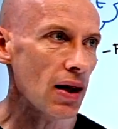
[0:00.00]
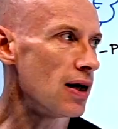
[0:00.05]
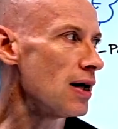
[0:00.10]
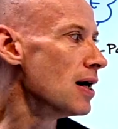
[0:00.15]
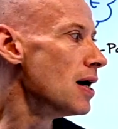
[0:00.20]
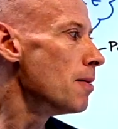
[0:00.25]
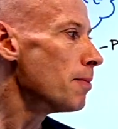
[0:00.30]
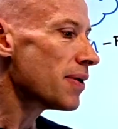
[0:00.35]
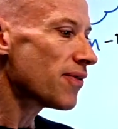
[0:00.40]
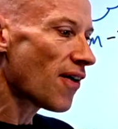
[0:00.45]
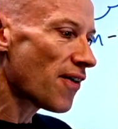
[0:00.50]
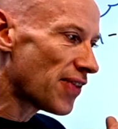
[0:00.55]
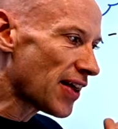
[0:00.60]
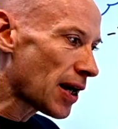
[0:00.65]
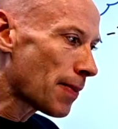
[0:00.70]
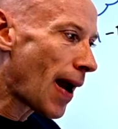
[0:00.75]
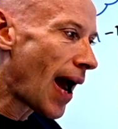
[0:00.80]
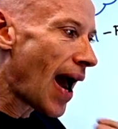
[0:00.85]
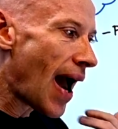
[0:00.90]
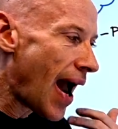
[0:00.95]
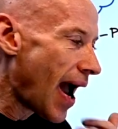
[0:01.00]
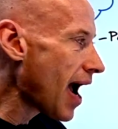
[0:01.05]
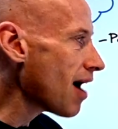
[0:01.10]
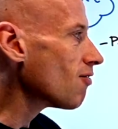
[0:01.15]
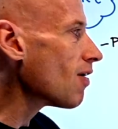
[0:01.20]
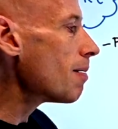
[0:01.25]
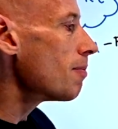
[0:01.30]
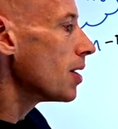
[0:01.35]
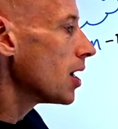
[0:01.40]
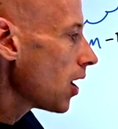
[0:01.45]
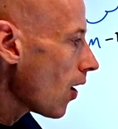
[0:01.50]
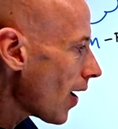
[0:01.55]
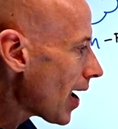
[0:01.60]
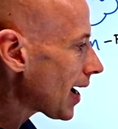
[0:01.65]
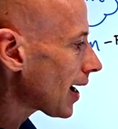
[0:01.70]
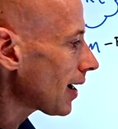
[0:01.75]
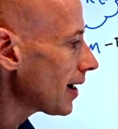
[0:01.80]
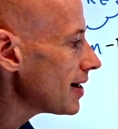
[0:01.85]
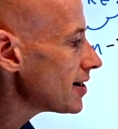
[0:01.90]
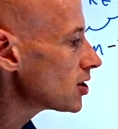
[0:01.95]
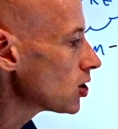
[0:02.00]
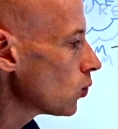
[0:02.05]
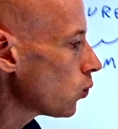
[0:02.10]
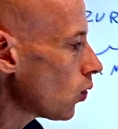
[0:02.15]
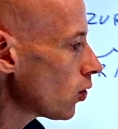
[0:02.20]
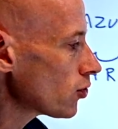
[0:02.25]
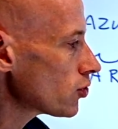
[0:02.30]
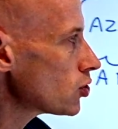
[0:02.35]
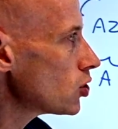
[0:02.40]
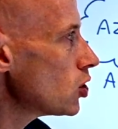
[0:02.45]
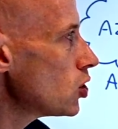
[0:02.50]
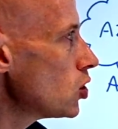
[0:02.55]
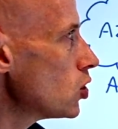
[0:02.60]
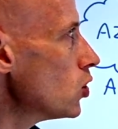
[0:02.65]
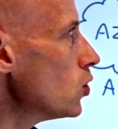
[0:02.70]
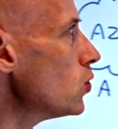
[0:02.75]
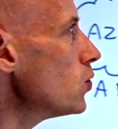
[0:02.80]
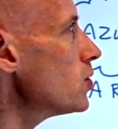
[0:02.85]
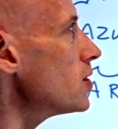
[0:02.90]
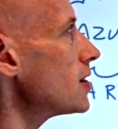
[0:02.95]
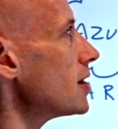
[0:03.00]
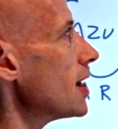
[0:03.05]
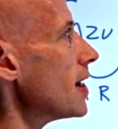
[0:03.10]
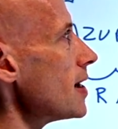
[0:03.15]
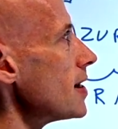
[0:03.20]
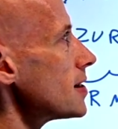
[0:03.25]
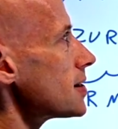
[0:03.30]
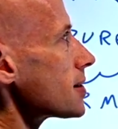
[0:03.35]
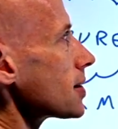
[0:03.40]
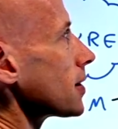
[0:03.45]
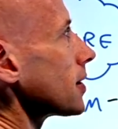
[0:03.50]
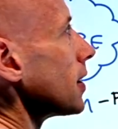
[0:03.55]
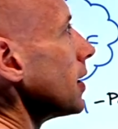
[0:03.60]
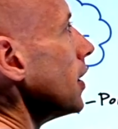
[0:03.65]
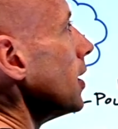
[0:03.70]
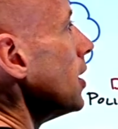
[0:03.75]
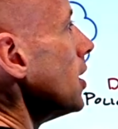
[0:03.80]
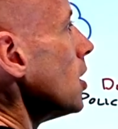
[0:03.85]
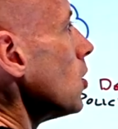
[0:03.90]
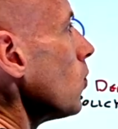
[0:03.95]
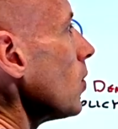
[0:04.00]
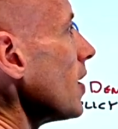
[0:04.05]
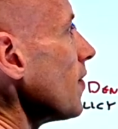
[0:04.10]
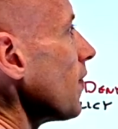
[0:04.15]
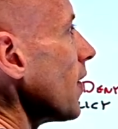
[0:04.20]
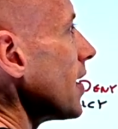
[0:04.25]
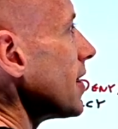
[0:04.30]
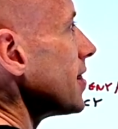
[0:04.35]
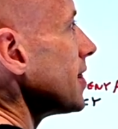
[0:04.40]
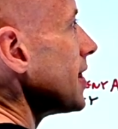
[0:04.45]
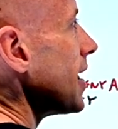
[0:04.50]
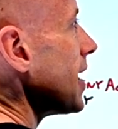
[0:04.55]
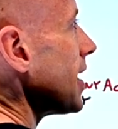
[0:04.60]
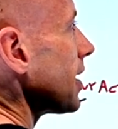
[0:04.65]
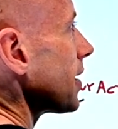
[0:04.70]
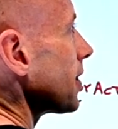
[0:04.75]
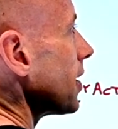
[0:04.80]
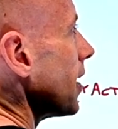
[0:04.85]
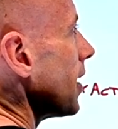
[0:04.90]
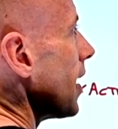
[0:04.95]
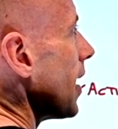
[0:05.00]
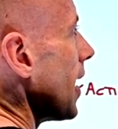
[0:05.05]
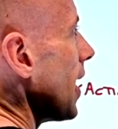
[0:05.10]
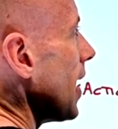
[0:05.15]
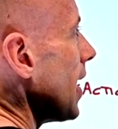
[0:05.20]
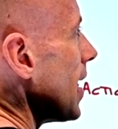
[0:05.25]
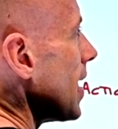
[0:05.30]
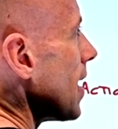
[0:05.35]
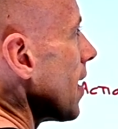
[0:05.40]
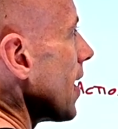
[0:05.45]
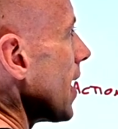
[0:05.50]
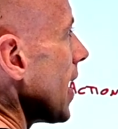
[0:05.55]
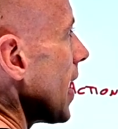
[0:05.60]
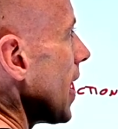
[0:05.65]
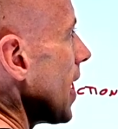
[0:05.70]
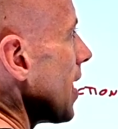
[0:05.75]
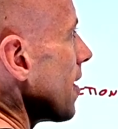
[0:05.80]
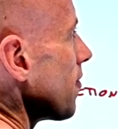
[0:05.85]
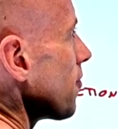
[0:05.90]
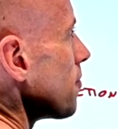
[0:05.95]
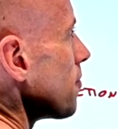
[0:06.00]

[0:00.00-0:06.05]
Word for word: But if I think about how I'm likely to want to use this, well, if I think that, hey, I have